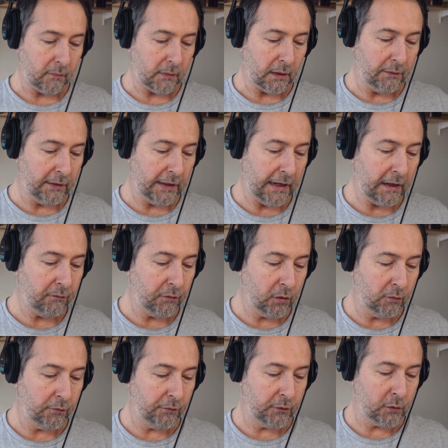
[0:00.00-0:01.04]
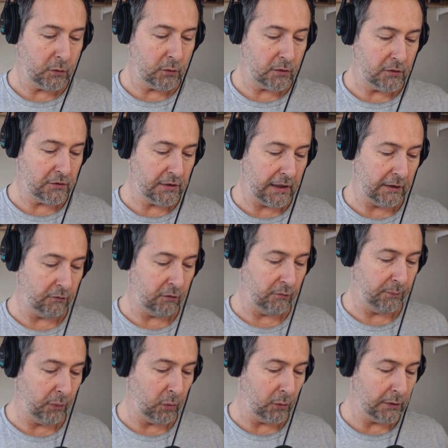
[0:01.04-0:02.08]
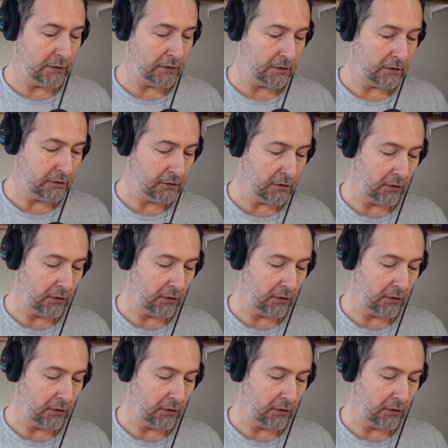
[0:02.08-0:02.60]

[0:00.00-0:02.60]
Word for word: they have no food save of poisonous